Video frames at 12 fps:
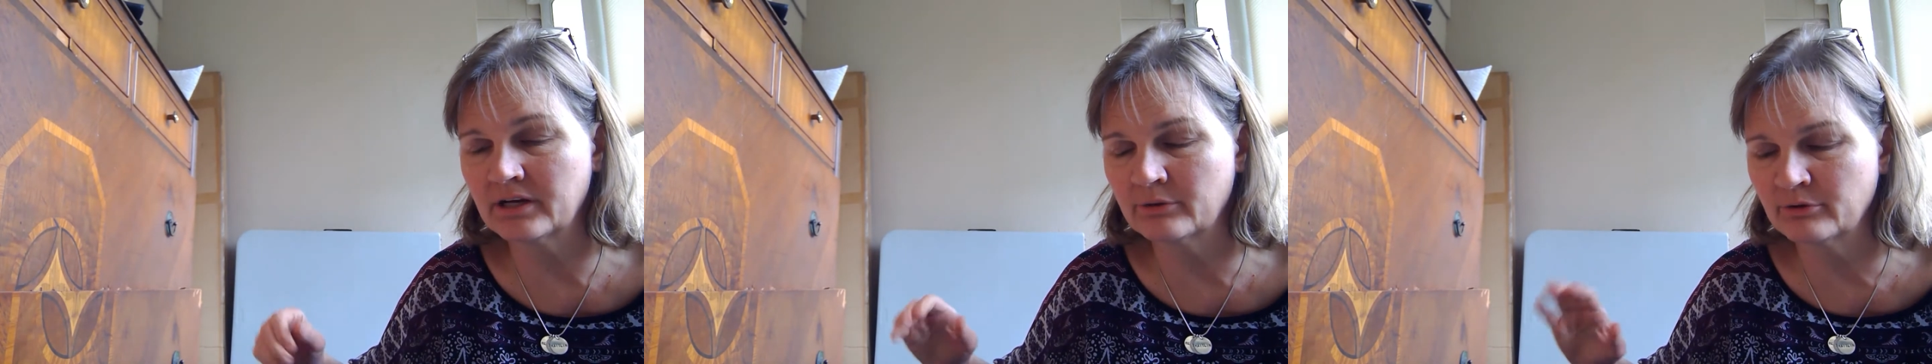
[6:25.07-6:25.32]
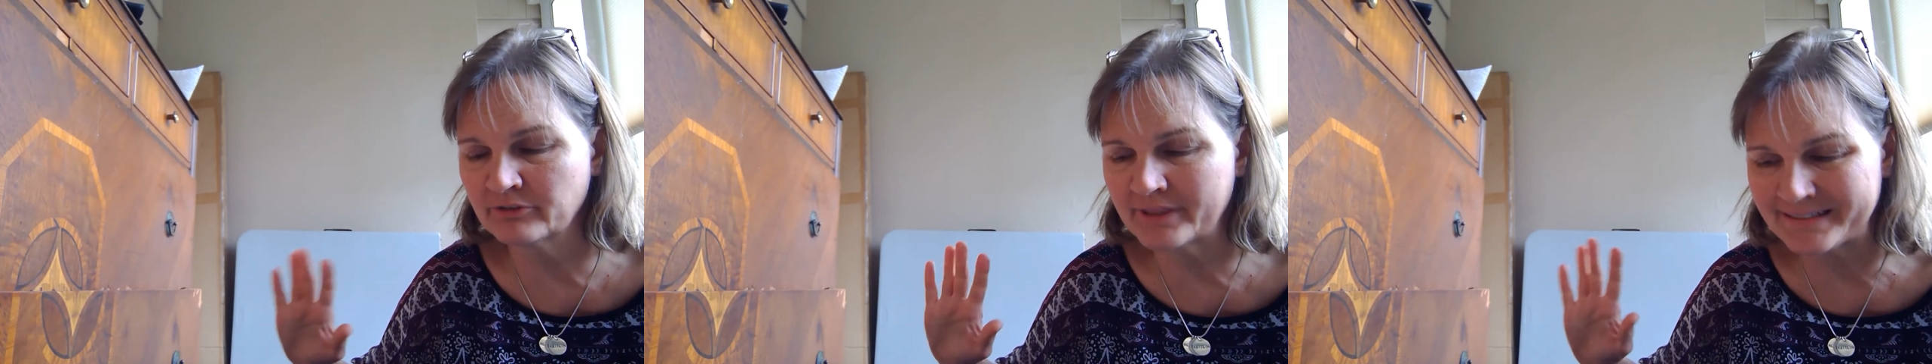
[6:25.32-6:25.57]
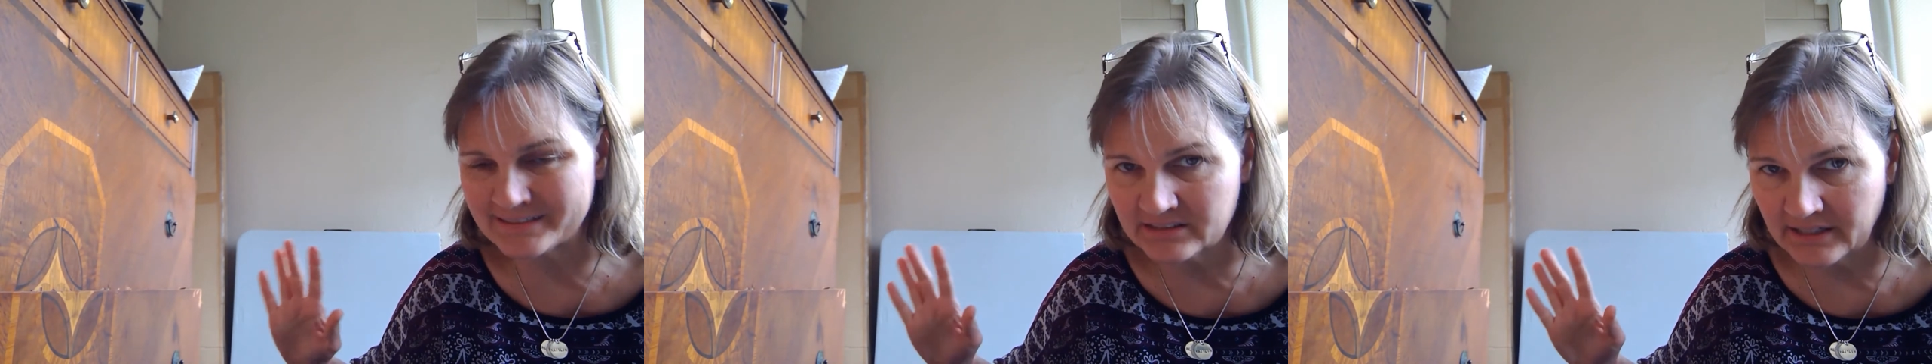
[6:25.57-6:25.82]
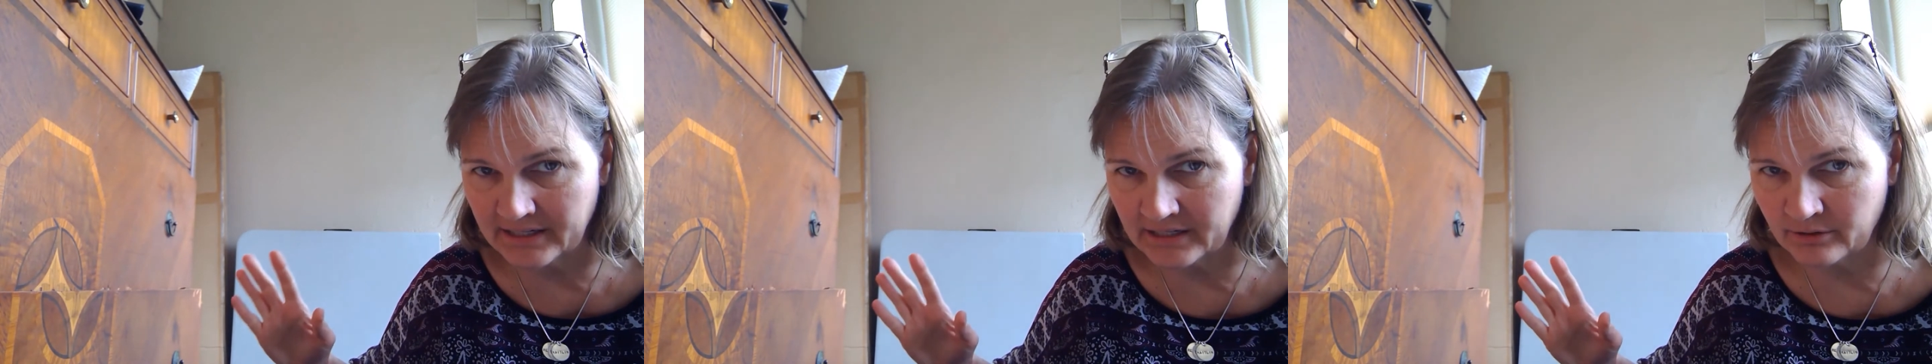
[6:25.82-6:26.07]
However, that's
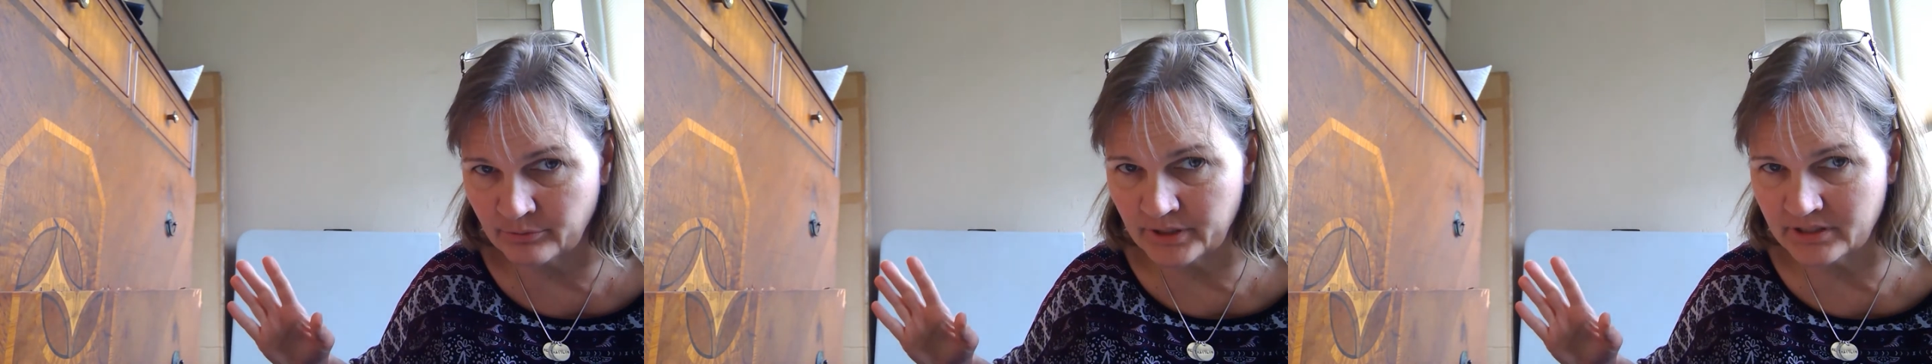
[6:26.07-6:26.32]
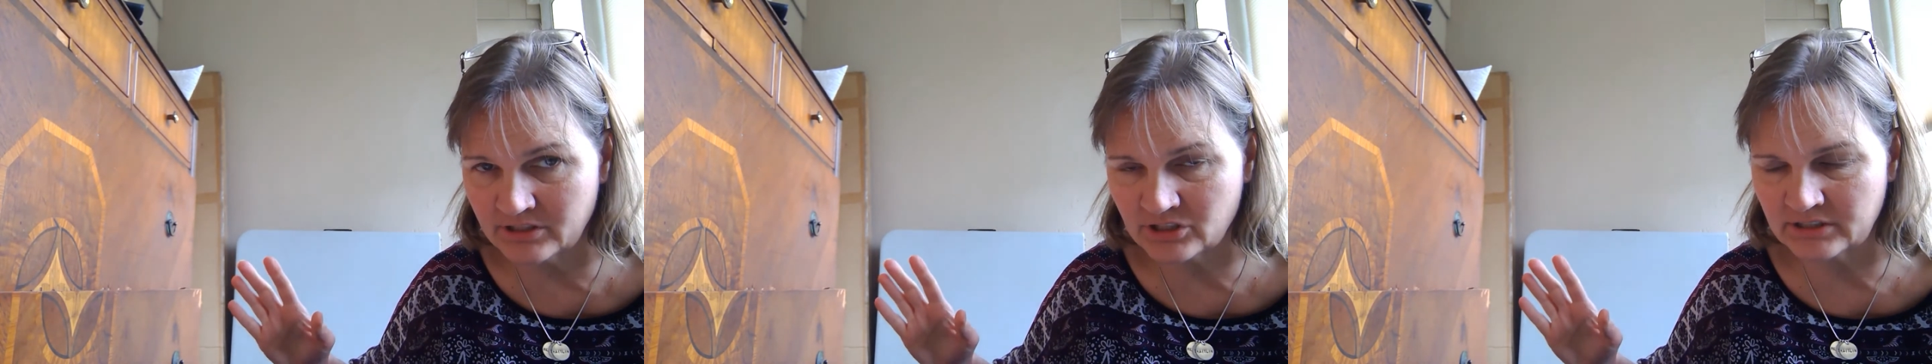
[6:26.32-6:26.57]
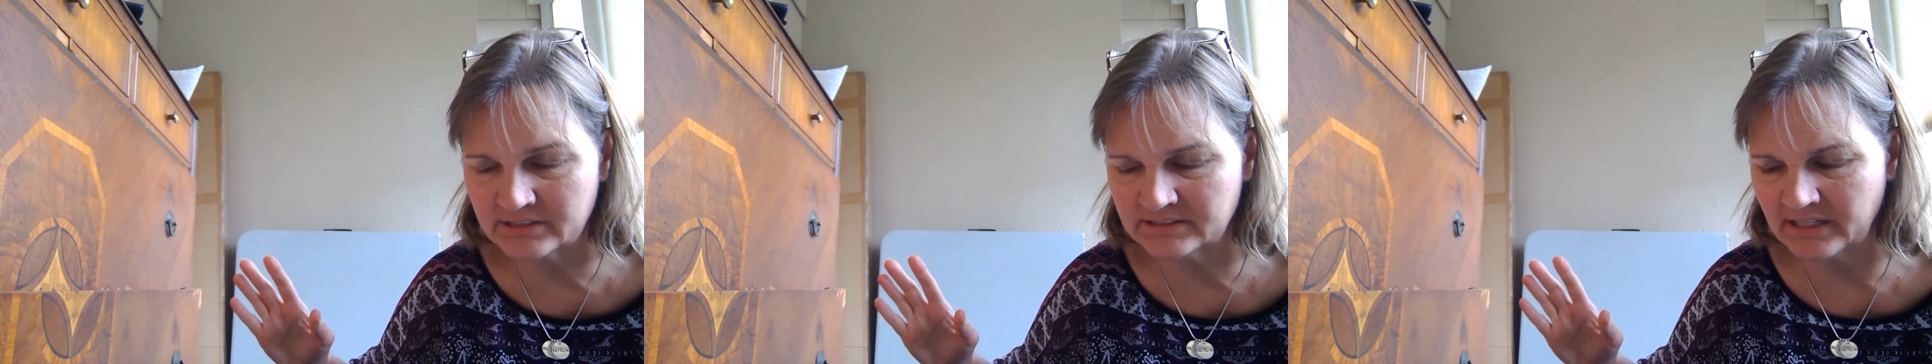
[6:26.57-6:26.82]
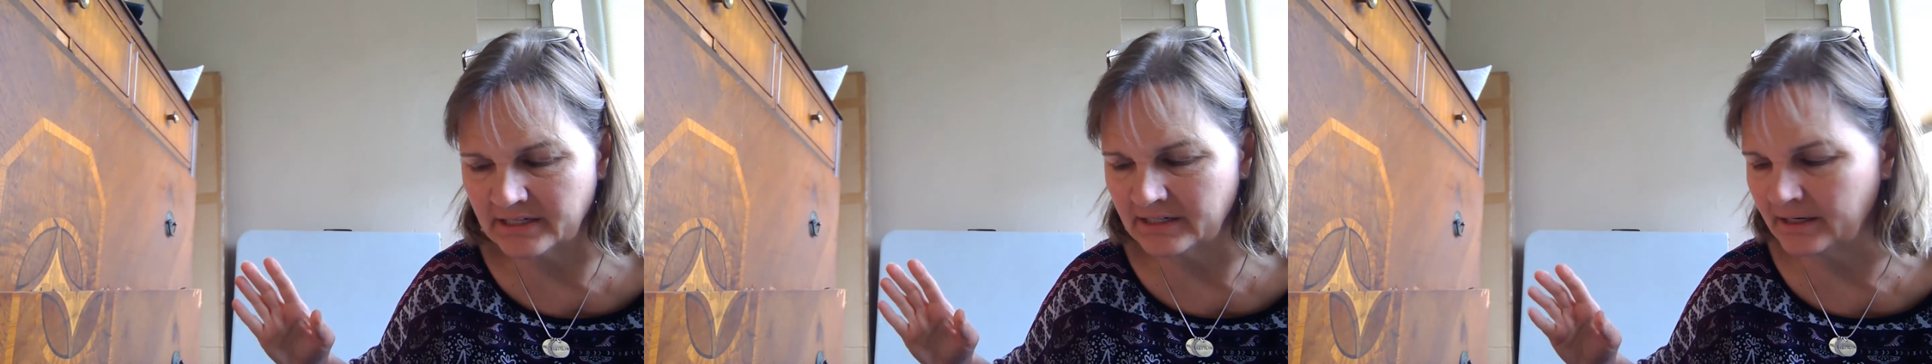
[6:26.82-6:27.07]
not how we initially
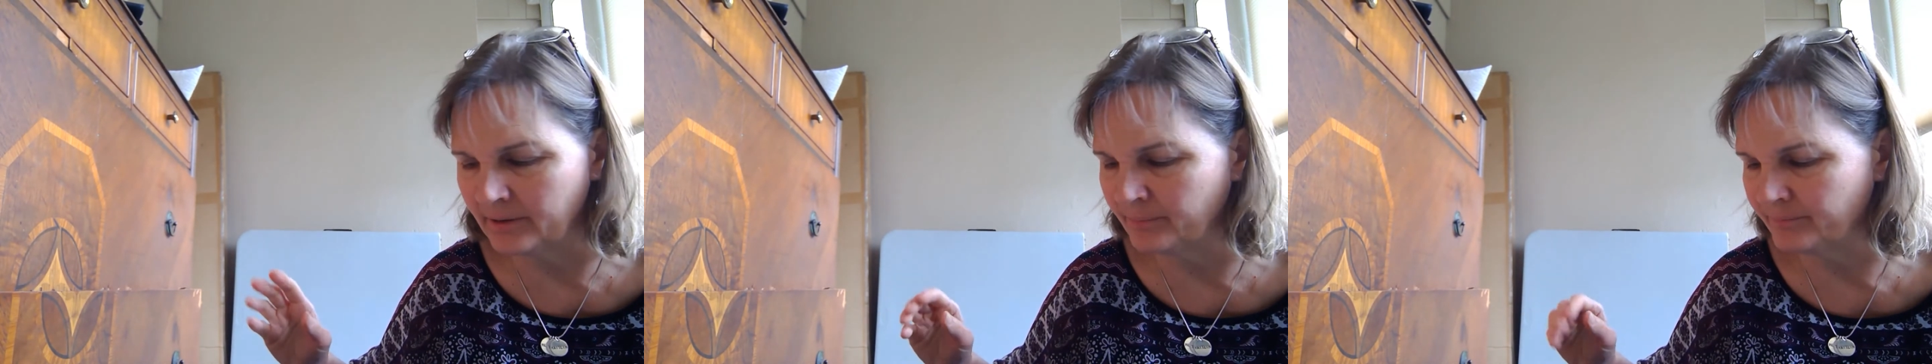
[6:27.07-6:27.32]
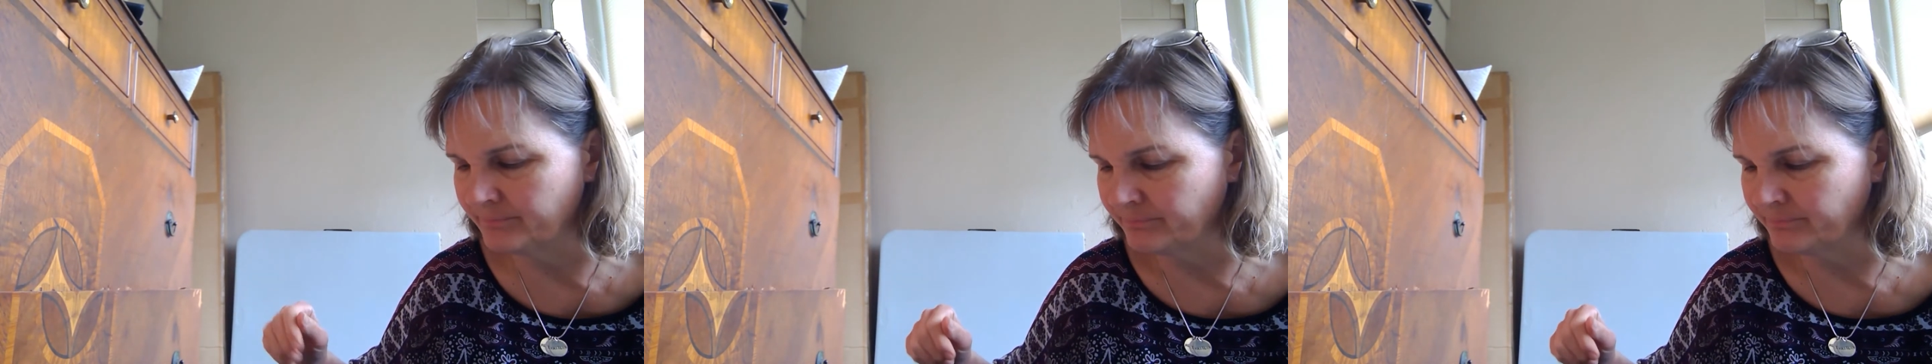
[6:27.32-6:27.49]
set it up.